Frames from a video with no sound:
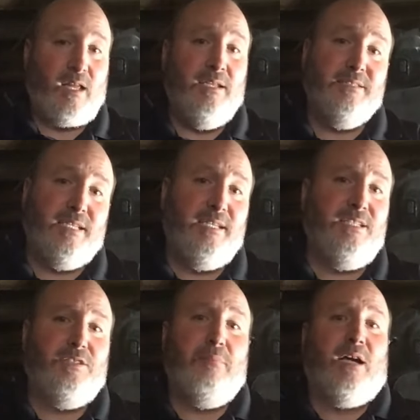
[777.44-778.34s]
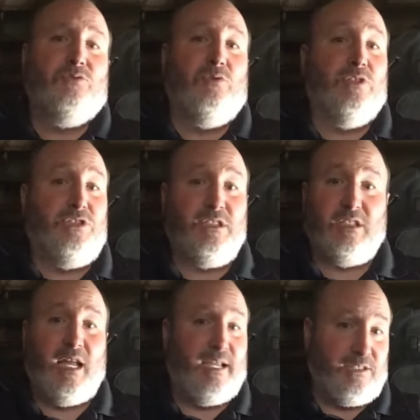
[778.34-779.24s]
And this ignition module looked just
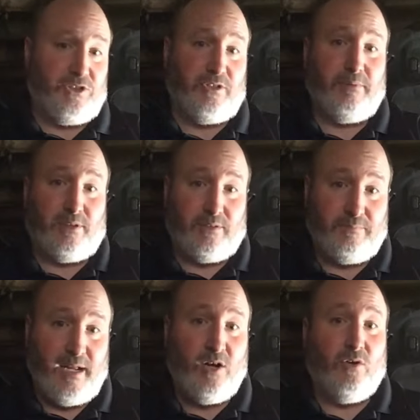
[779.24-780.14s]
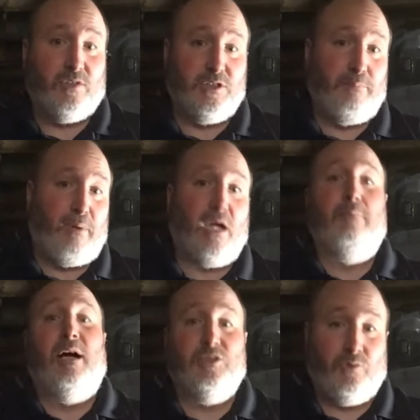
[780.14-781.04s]
like a distributor. They call it a spark
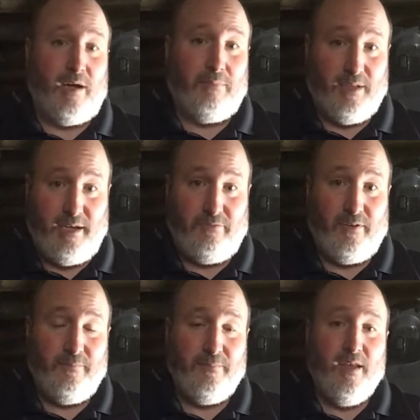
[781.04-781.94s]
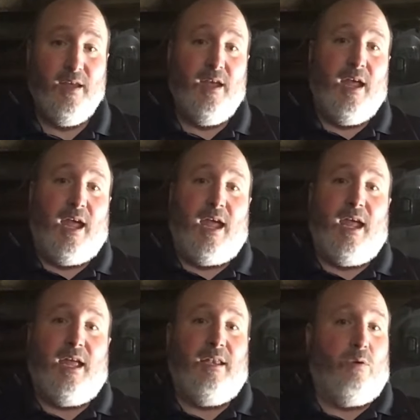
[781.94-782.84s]
module, I believe.
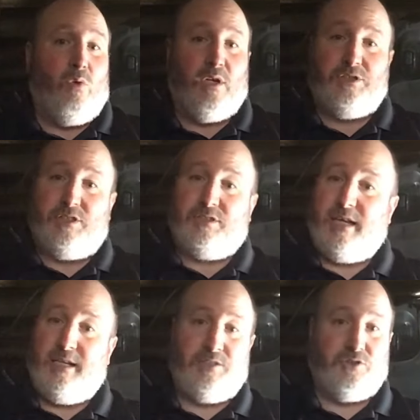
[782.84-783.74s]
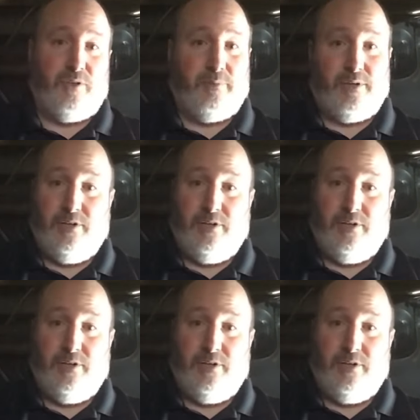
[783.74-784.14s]
And it works just like a distributor.